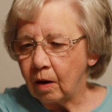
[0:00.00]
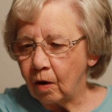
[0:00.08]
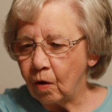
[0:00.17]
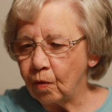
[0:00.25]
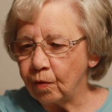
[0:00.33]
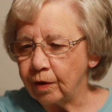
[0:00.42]

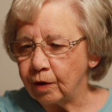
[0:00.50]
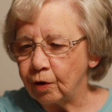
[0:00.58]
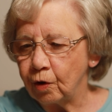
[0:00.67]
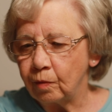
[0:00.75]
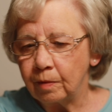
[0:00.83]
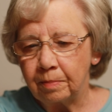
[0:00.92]
Oh, that
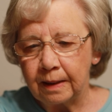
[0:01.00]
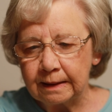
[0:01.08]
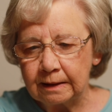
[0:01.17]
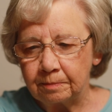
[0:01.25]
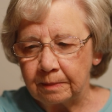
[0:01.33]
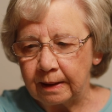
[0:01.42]
you would
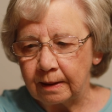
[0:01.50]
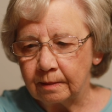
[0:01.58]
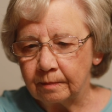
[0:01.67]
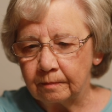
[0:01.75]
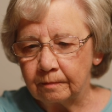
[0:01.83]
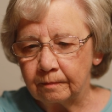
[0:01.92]
bless me.
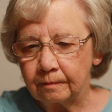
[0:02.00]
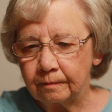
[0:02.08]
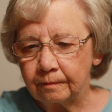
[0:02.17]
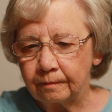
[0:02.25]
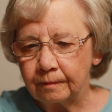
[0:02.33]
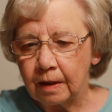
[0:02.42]

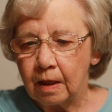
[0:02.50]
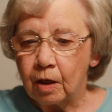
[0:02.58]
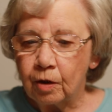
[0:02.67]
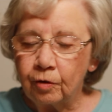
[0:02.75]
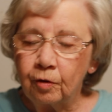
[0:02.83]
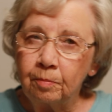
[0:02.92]

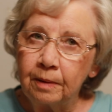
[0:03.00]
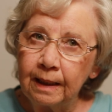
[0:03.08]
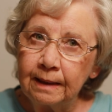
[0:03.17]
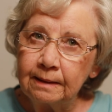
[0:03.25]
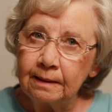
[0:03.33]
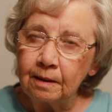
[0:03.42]
To
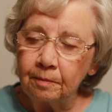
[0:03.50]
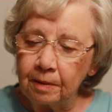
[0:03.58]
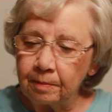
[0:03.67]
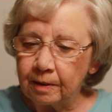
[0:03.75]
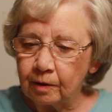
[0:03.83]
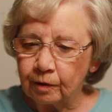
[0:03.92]
bless in the
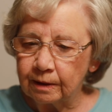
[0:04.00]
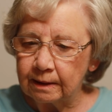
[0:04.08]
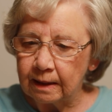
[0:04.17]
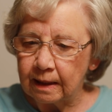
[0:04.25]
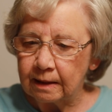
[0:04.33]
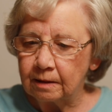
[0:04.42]
biblical
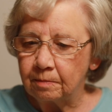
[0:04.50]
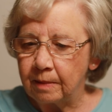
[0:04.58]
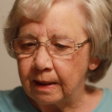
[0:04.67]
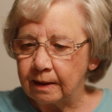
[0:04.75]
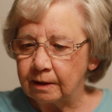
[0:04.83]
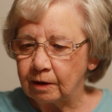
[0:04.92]
sense
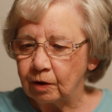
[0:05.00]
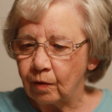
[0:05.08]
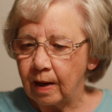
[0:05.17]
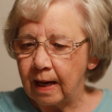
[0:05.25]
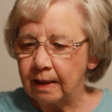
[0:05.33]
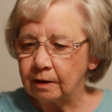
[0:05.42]
means to
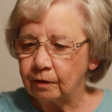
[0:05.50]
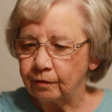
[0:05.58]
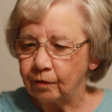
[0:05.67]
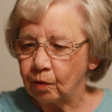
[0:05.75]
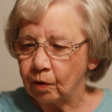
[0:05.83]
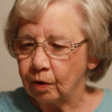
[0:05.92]
ask
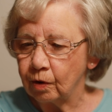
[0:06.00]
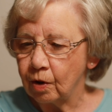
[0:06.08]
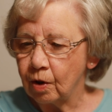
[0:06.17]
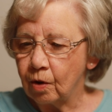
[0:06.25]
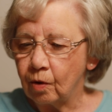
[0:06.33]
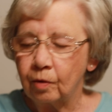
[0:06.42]
for
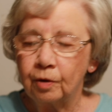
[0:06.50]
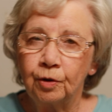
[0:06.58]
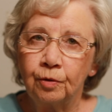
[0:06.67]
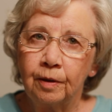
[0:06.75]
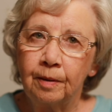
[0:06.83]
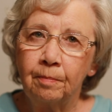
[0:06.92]
or
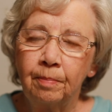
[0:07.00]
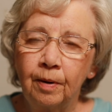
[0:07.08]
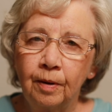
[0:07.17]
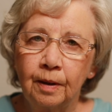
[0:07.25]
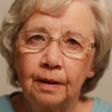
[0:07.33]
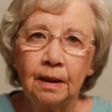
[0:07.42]
to
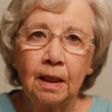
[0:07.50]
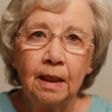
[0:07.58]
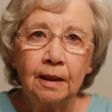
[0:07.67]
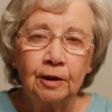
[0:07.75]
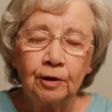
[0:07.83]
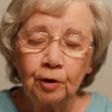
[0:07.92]
impart
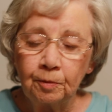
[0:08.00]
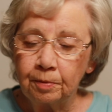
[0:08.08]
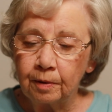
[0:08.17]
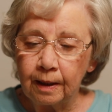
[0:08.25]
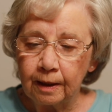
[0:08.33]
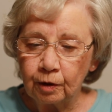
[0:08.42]

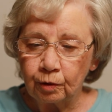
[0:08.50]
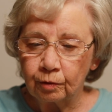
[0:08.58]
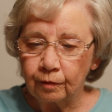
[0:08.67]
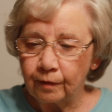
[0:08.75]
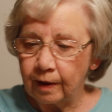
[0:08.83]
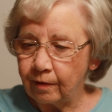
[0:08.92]

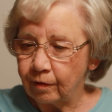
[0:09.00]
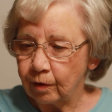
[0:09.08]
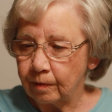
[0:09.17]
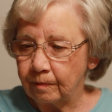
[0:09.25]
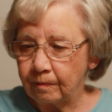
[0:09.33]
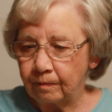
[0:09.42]
supernatural favor.